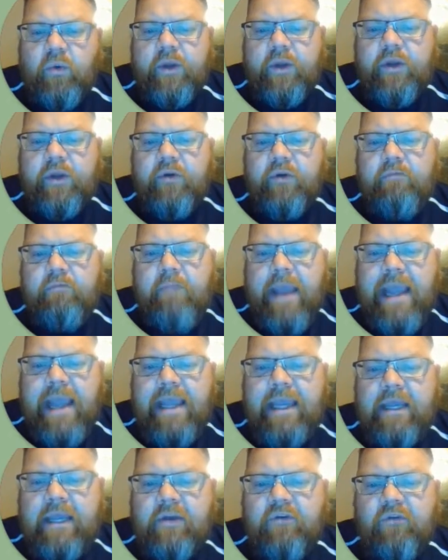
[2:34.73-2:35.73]
when you're
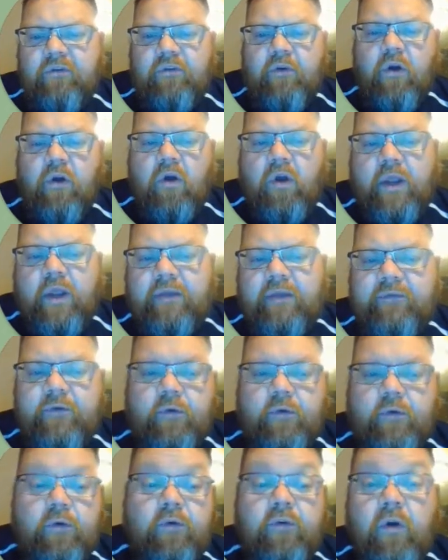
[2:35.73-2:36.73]
making your drawing, if
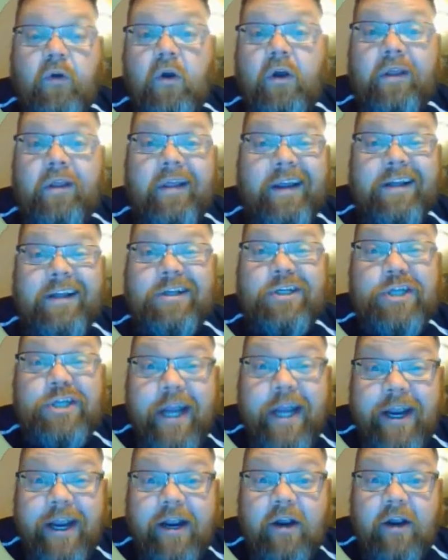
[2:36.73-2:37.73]
you were drawing like a
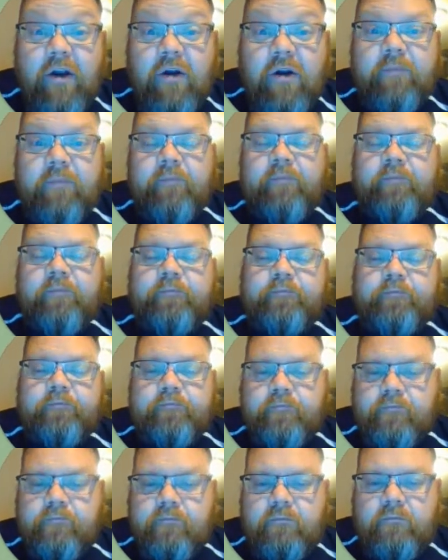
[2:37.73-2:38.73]
chair,
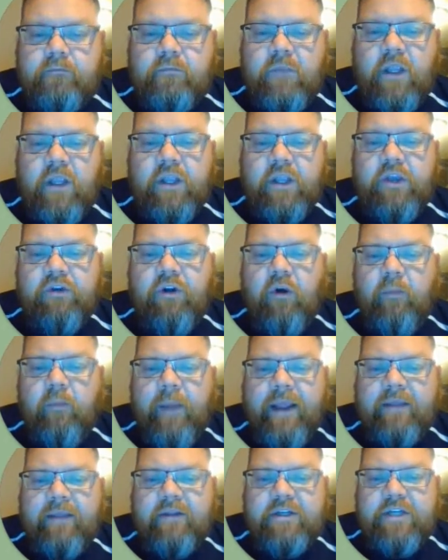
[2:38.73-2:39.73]
you don't
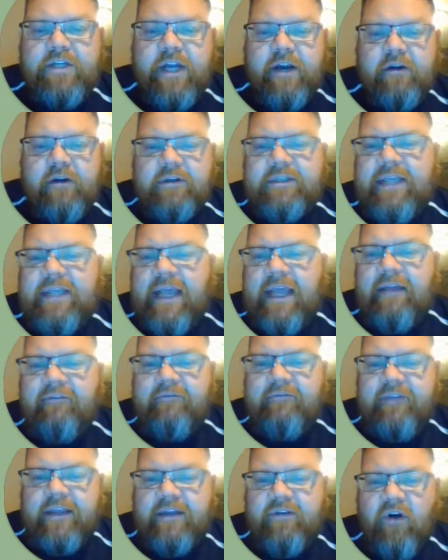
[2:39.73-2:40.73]
make the chair 10
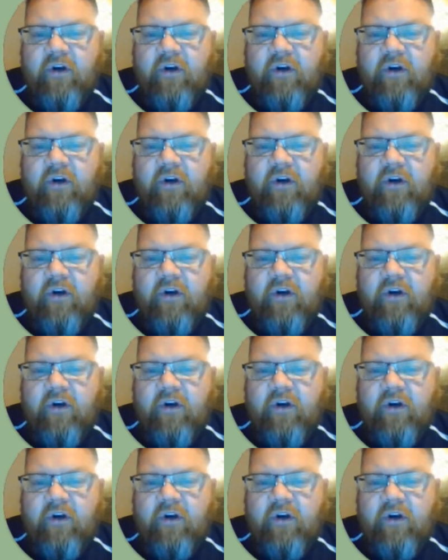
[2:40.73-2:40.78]
feet